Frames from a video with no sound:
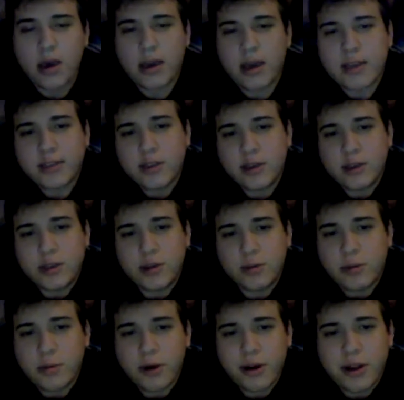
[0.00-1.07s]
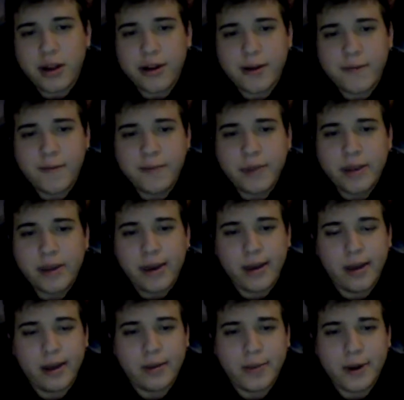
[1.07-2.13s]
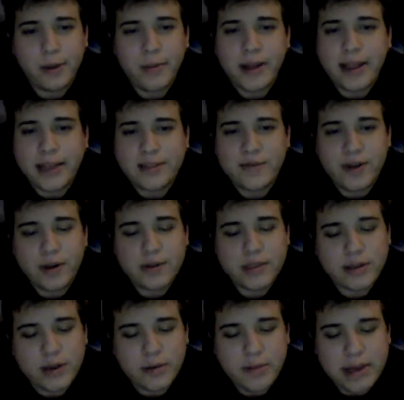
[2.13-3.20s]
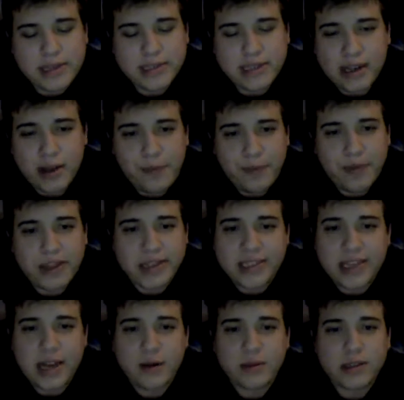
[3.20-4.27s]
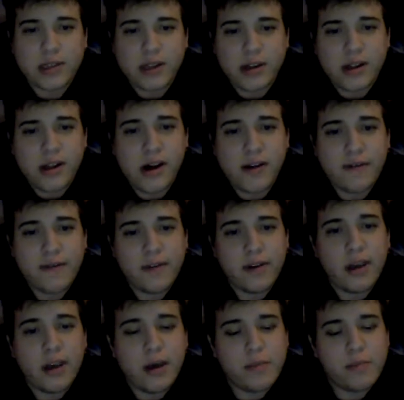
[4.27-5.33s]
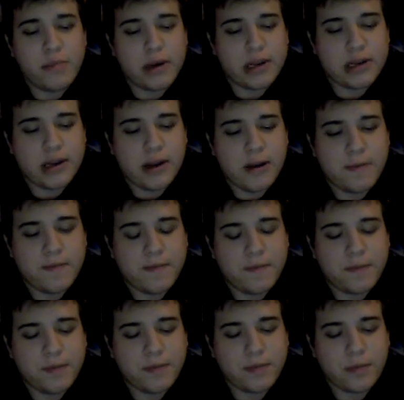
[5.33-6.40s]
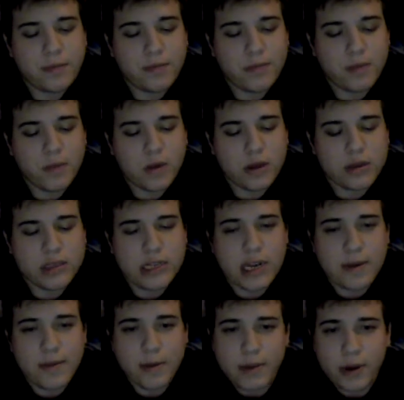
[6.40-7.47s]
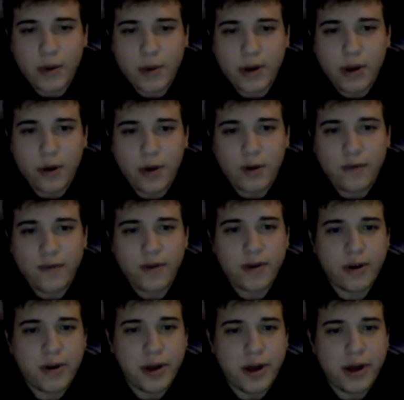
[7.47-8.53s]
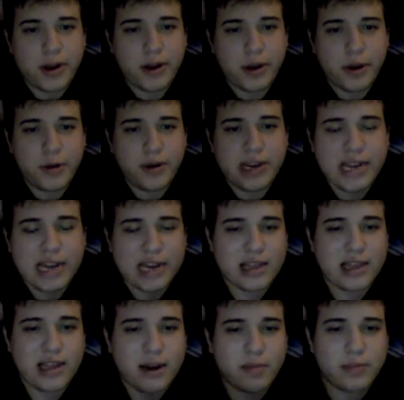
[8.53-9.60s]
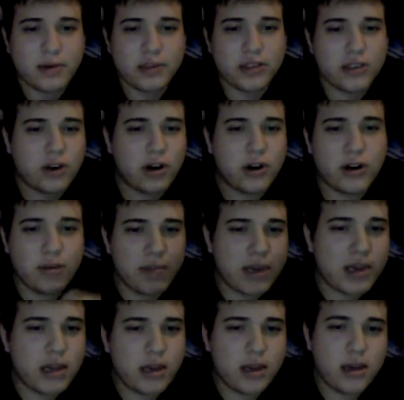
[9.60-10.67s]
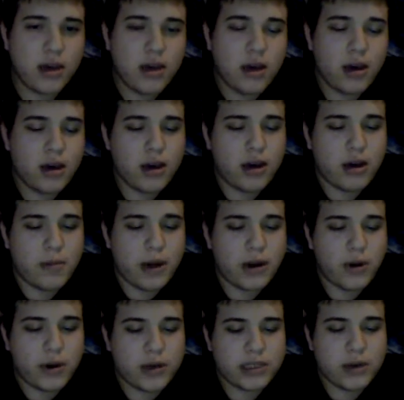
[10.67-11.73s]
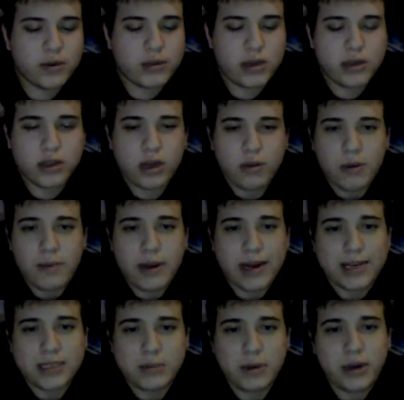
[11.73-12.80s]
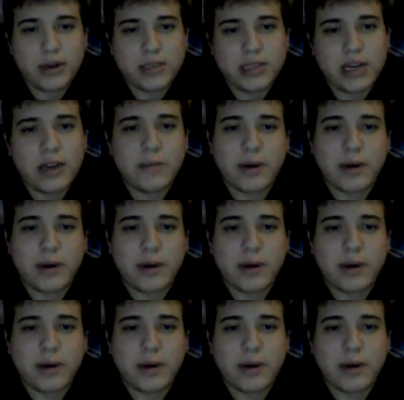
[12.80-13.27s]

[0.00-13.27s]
Hi guys, YouTuber Mark here. I know my last video was a little messed up, the sound was a little off, but today I'm going to be going over a new deck that I'm starting to make. I know I said I was going to talk about my ice barriers today.